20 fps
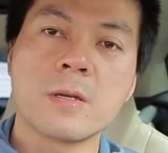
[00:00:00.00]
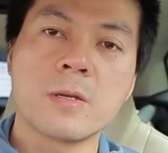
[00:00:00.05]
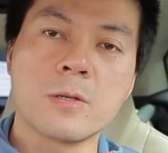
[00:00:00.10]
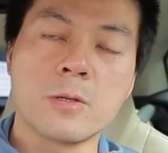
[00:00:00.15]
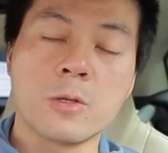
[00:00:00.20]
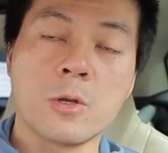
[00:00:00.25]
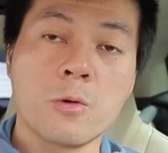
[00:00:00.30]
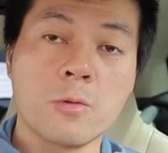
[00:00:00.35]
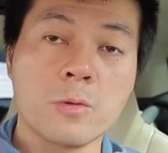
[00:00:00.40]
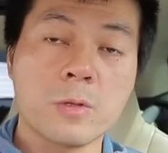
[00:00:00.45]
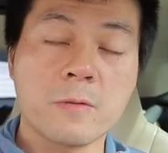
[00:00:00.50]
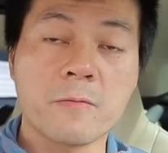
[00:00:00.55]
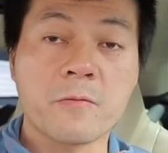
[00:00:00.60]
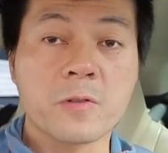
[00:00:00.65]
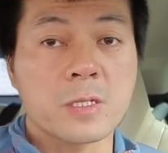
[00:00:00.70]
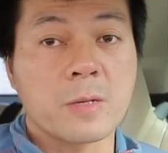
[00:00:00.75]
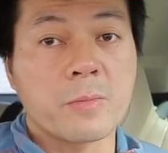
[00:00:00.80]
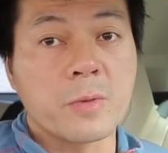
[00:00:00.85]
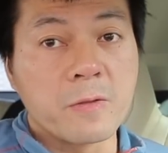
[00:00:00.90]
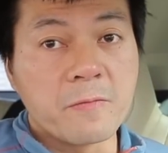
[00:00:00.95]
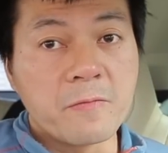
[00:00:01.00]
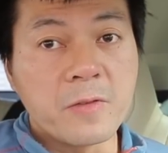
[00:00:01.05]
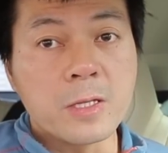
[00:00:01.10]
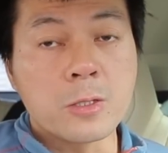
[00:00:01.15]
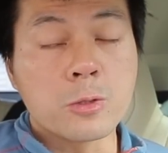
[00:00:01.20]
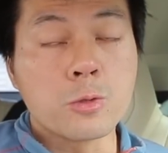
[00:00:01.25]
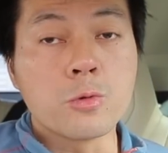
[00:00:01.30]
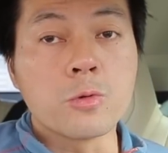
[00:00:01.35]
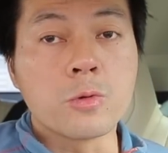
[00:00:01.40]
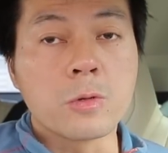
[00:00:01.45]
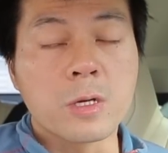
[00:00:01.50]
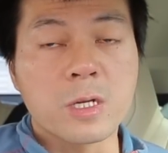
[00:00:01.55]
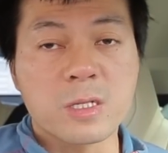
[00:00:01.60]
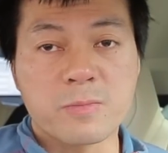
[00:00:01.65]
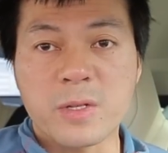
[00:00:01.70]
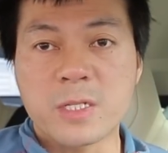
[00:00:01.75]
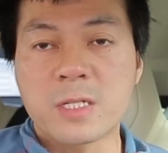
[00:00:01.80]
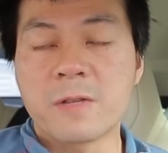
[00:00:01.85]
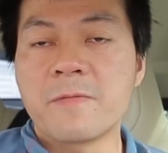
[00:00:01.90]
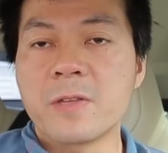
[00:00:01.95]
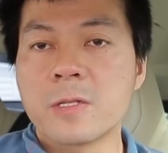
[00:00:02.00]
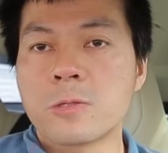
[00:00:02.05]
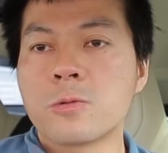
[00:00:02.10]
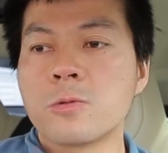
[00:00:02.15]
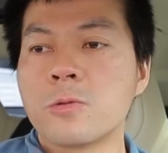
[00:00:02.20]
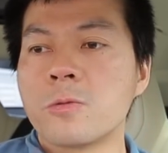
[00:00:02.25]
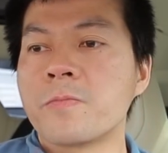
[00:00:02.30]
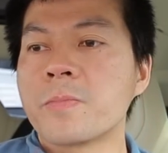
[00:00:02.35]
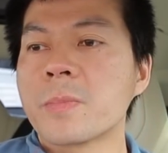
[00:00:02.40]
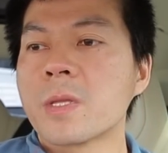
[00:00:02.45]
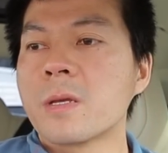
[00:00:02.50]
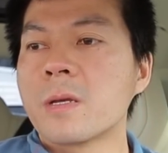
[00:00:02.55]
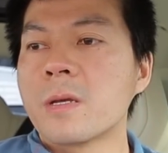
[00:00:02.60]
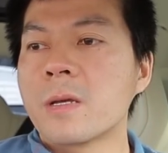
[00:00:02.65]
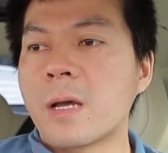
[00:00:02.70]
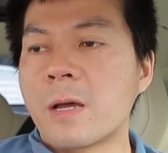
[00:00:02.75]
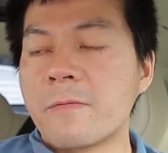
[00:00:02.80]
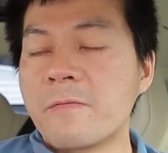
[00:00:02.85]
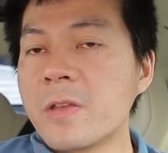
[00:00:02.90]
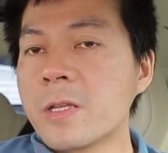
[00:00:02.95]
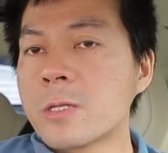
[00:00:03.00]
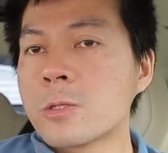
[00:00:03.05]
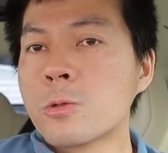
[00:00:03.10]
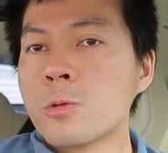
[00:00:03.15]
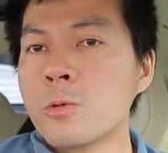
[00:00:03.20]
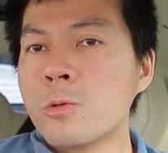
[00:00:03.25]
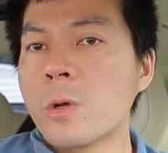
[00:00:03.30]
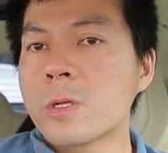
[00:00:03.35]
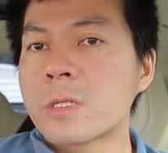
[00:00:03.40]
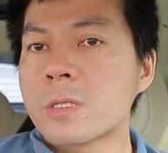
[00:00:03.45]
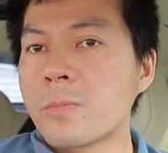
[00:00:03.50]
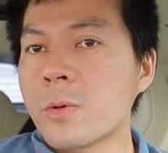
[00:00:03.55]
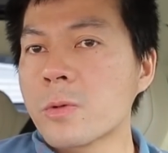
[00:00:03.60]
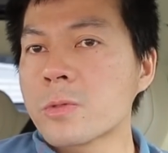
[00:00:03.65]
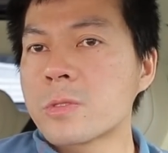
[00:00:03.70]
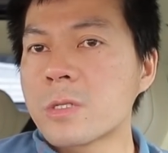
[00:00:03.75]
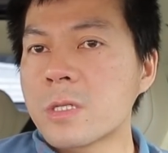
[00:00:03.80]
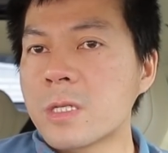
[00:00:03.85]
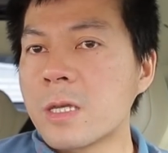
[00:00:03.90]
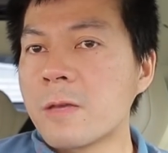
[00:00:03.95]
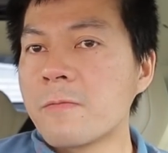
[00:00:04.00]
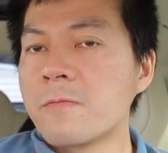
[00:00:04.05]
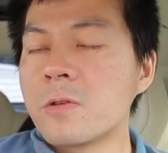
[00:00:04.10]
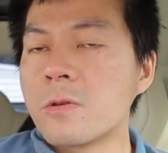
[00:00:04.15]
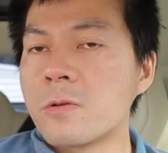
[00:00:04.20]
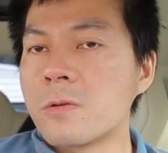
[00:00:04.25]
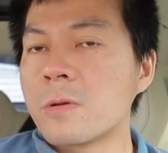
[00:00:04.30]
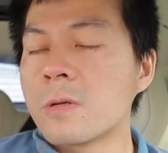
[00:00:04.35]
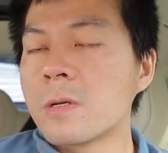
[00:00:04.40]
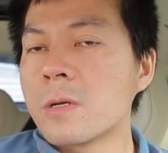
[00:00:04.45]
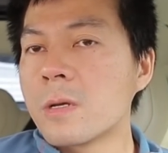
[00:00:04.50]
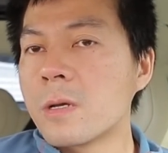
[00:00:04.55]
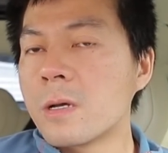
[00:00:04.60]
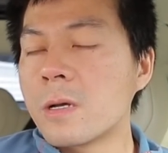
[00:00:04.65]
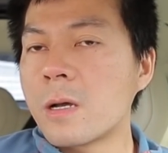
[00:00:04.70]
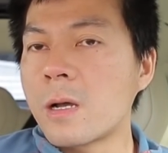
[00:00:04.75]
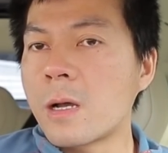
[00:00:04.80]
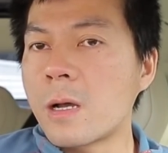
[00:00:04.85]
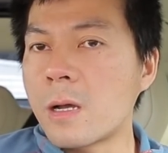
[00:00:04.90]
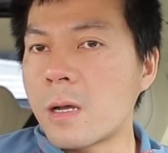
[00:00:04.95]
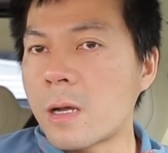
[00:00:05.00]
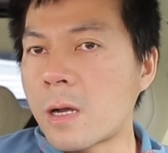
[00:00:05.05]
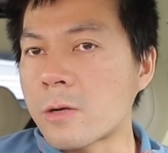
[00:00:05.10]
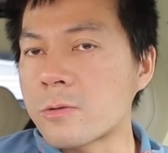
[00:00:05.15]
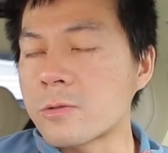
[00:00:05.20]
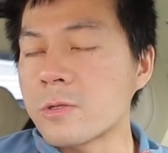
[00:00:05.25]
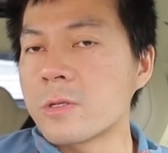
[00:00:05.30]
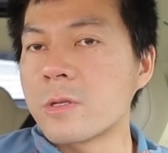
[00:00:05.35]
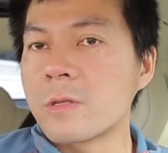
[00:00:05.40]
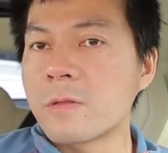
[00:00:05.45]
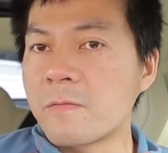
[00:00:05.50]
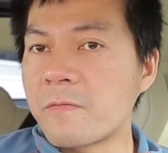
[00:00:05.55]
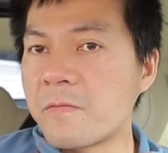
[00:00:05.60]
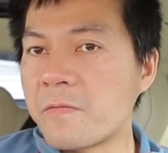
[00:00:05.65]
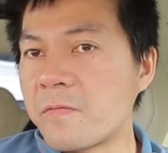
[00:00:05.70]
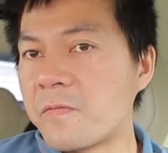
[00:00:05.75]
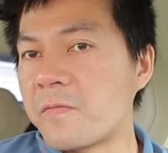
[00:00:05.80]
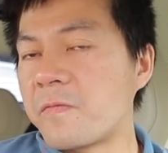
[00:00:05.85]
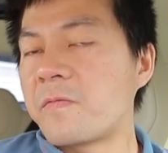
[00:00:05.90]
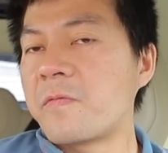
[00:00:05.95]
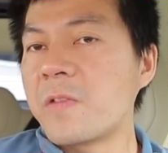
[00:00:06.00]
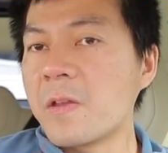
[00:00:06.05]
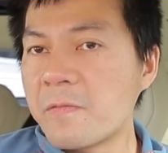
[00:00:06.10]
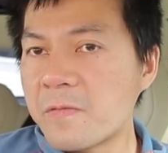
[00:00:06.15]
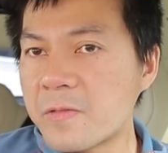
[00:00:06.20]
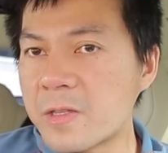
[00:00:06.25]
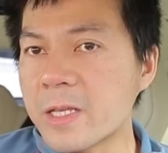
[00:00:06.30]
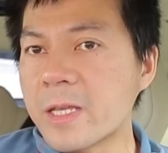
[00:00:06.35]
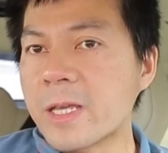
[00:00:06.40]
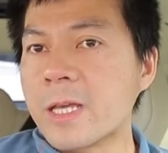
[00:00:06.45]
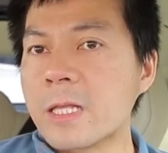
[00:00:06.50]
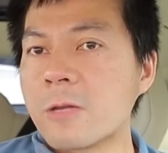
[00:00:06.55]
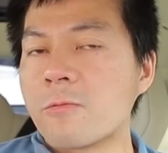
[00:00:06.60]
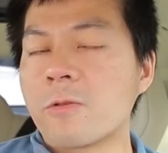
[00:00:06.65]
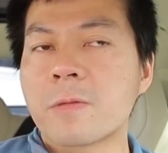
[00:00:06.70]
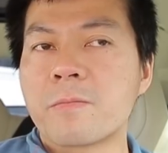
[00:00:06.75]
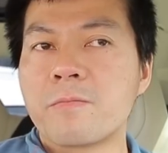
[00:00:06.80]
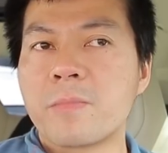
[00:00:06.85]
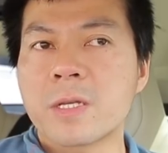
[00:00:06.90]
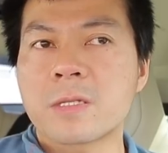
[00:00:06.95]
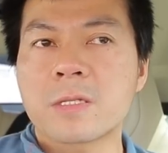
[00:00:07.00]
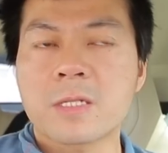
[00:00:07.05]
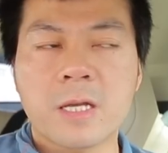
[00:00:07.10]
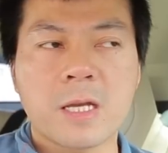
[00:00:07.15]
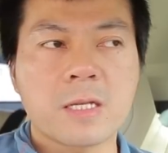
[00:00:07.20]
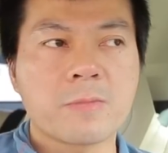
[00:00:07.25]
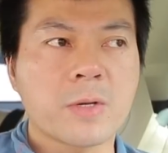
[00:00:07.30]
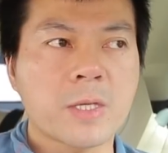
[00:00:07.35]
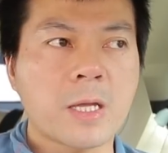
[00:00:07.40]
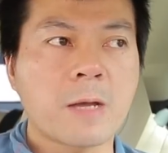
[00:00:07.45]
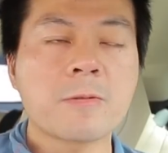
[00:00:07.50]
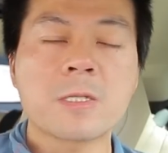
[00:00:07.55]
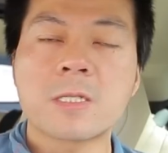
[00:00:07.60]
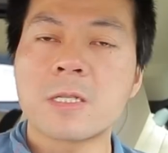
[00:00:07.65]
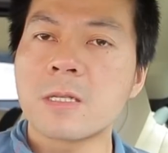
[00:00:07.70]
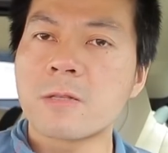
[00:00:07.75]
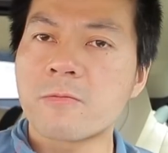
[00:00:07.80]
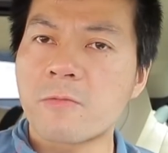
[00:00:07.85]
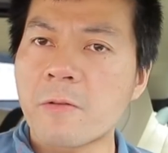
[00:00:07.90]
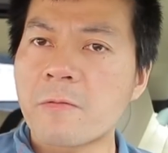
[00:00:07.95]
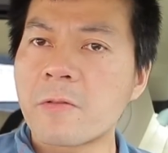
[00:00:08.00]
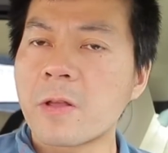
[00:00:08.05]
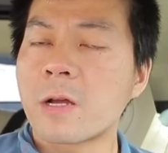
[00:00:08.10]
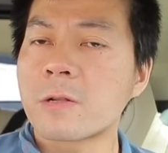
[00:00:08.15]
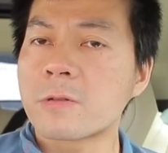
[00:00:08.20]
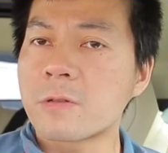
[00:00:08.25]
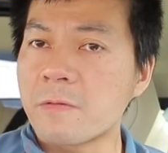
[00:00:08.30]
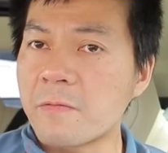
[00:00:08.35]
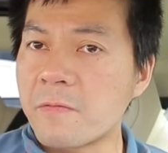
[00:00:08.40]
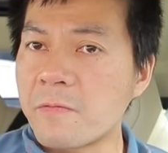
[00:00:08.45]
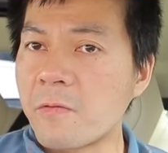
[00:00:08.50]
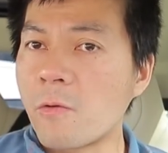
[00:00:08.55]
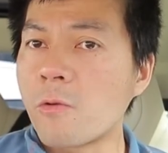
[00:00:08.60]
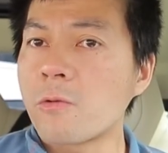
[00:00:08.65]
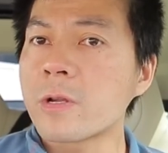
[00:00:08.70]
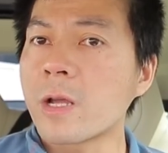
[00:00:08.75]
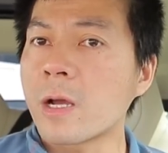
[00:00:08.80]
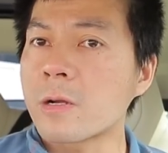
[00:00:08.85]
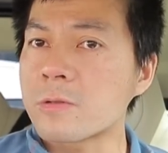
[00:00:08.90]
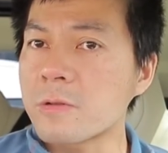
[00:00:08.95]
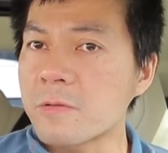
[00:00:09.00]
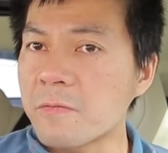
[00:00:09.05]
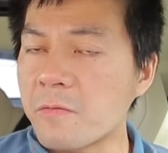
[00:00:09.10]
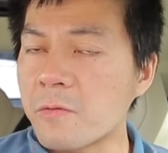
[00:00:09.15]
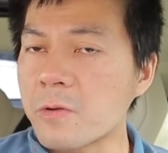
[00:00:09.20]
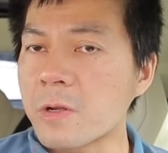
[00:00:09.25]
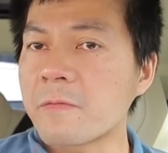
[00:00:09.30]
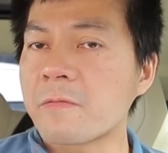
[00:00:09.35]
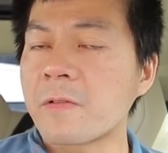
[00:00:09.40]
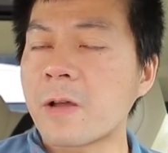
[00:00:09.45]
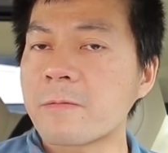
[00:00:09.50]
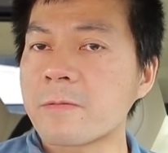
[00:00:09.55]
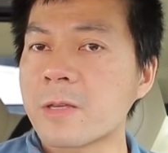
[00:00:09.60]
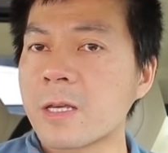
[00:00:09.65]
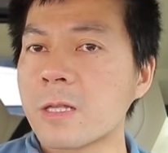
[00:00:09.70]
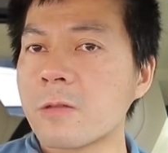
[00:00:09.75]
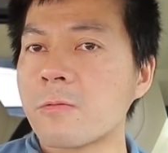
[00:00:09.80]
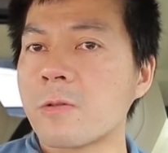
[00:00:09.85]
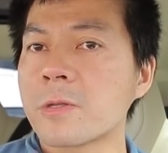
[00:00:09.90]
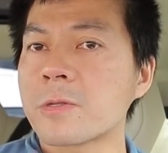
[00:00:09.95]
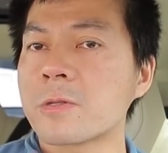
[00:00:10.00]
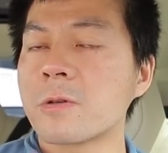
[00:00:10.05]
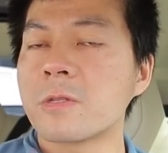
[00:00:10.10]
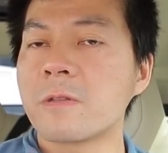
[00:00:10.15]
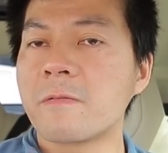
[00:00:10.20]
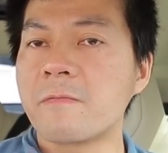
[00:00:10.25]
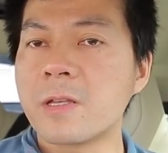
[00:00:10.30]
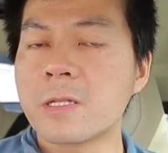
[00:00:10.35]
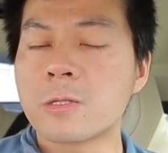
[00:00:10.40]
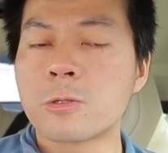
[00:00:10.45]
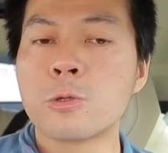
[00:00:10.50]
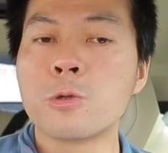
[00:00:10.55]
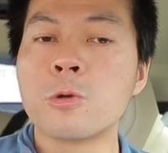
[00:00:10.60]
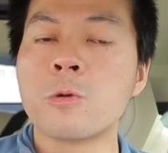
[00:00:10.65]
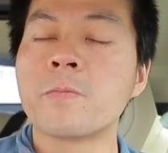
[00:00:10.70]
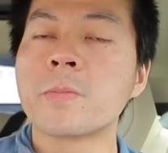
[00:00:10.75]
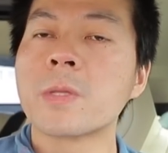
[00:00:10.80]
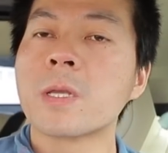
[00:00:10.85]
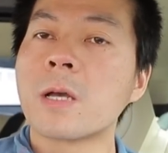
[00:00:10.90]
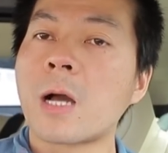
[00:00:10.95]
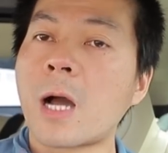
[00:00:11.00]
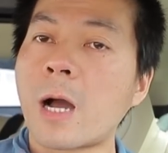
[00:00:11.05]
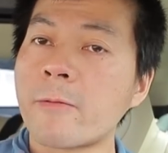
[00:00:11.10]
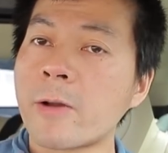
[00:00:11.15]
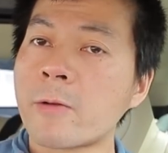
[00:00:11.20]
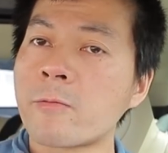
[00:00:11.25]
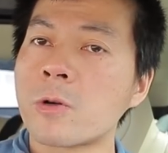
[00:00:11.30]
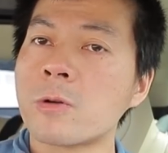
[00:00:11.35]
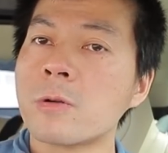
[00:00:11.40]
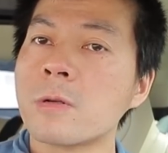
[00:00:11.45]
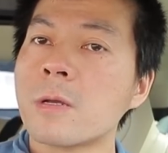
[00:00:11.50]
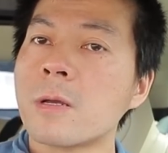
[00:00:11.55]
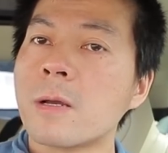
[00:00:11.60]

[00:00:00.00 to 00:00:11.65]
you know, for example, V2, especially V2. A V2 is supposed to give you 150 kilowatt best case, but I've seen roughly 140, 145 kilowatt on the V2. However,